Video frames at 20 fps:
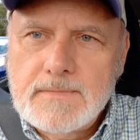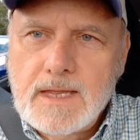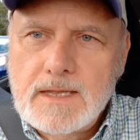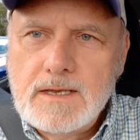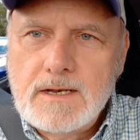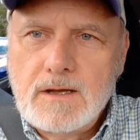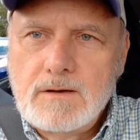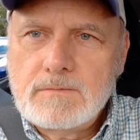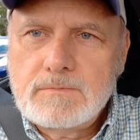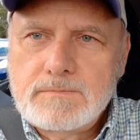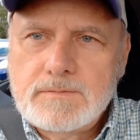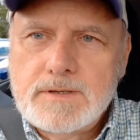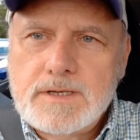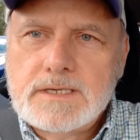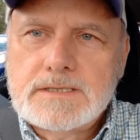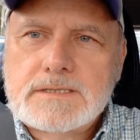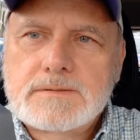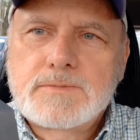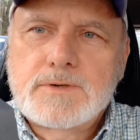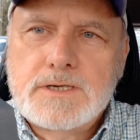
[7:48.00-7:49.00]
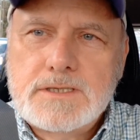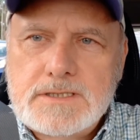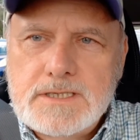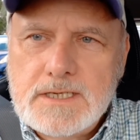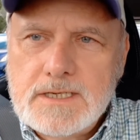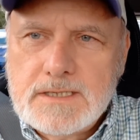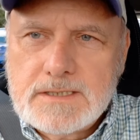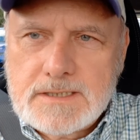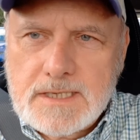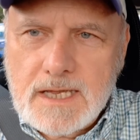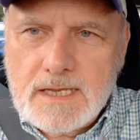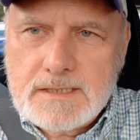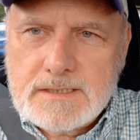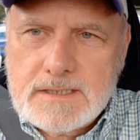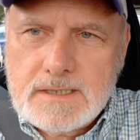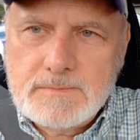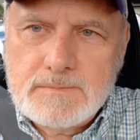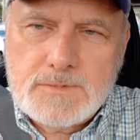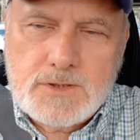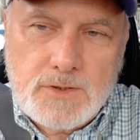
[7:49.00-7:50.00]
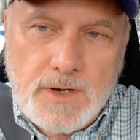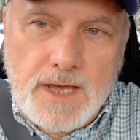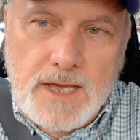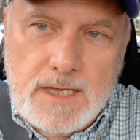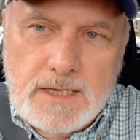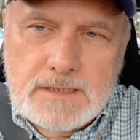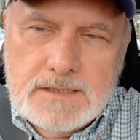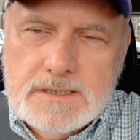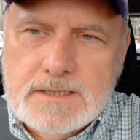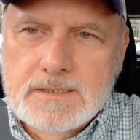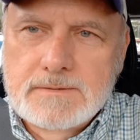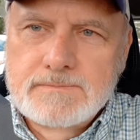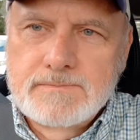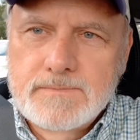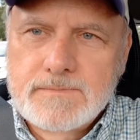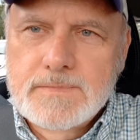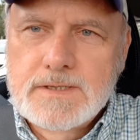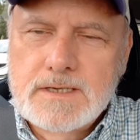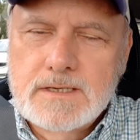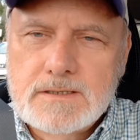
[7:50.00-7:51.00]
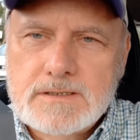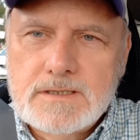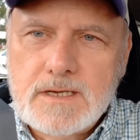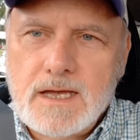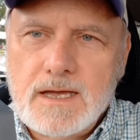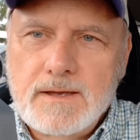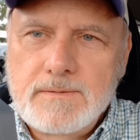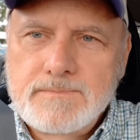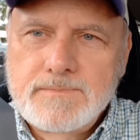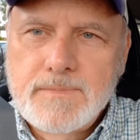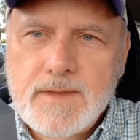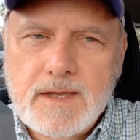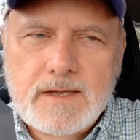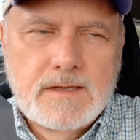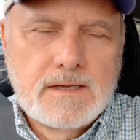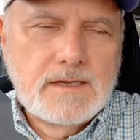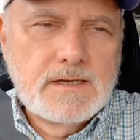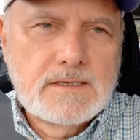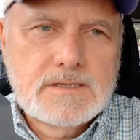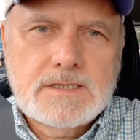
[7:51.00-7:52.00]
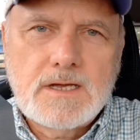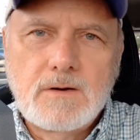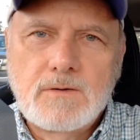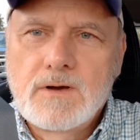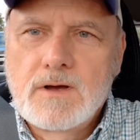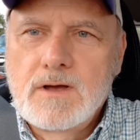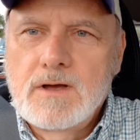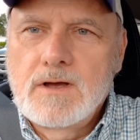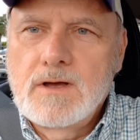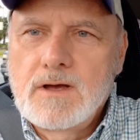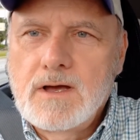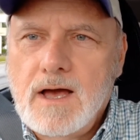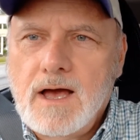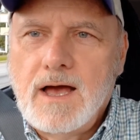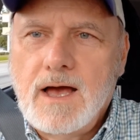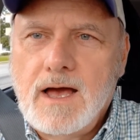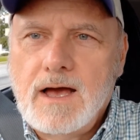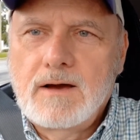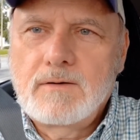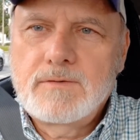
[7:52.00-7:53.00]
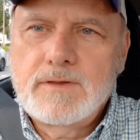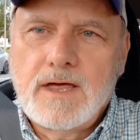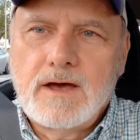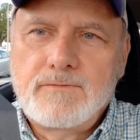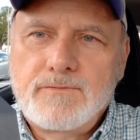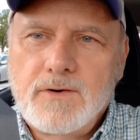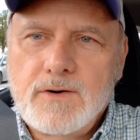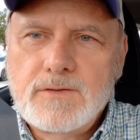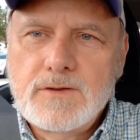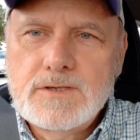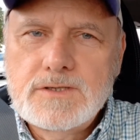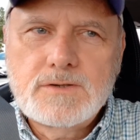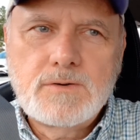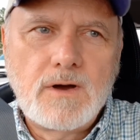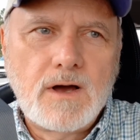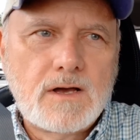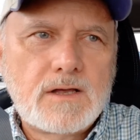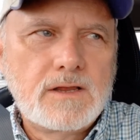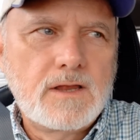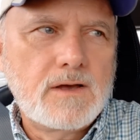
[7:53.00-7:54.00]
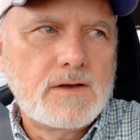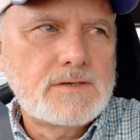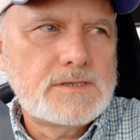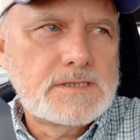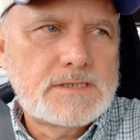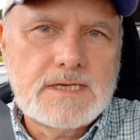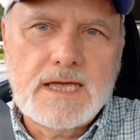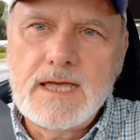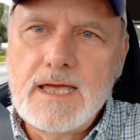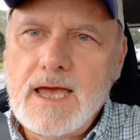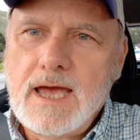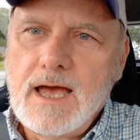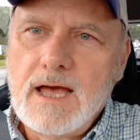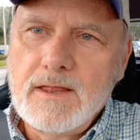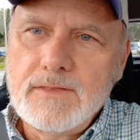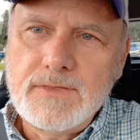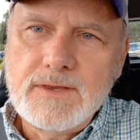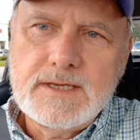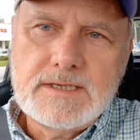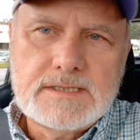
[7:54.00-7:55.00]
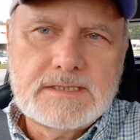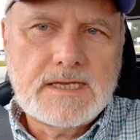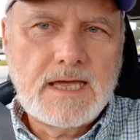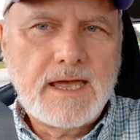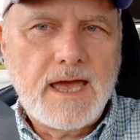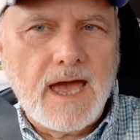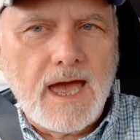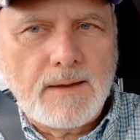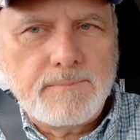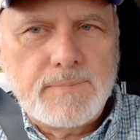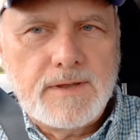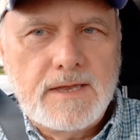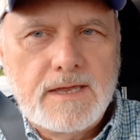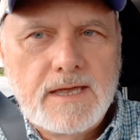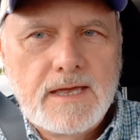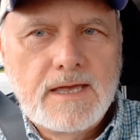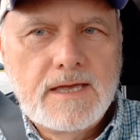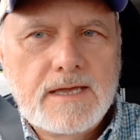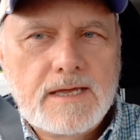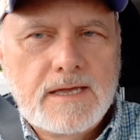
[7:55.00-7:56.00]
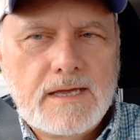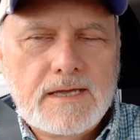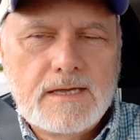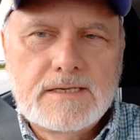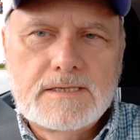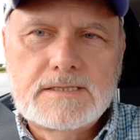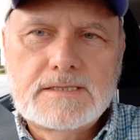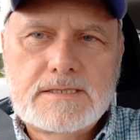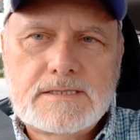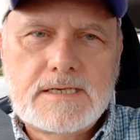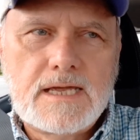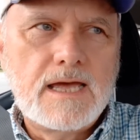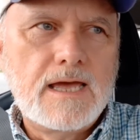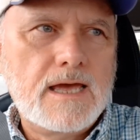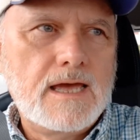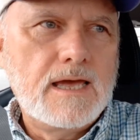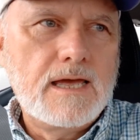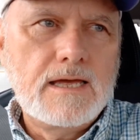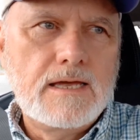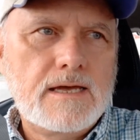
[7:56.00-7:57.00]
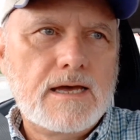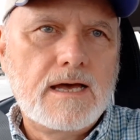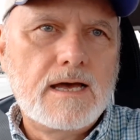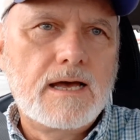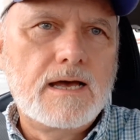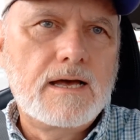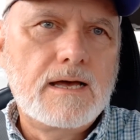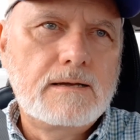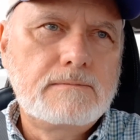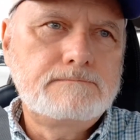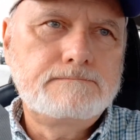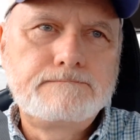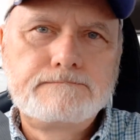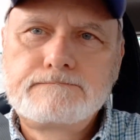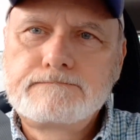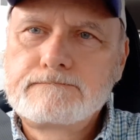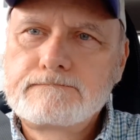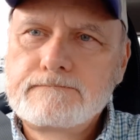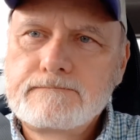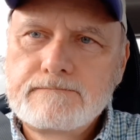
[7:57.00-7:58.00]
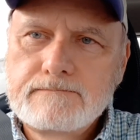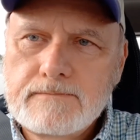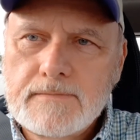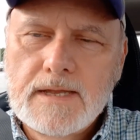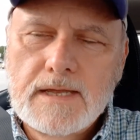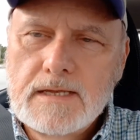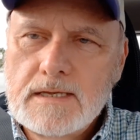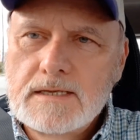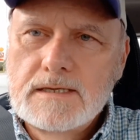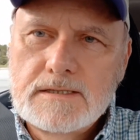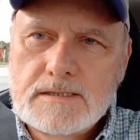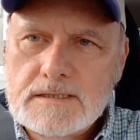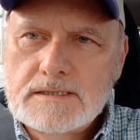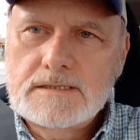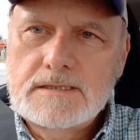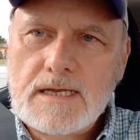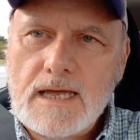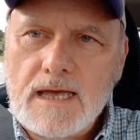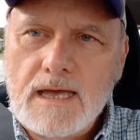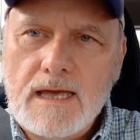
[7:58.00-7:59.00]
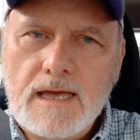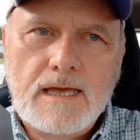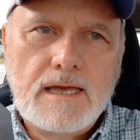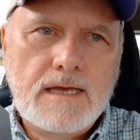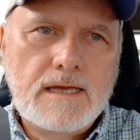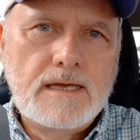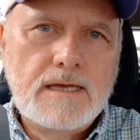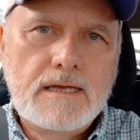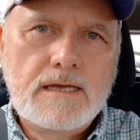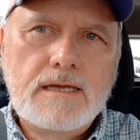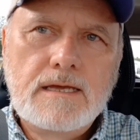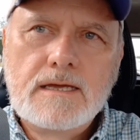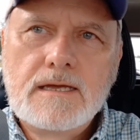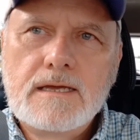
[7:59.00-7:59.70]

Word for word: you know, get some good deals on some trains. Uh, so, uh, without further ado, I'll close. Stay healthy, stay happy stay, uh, stay,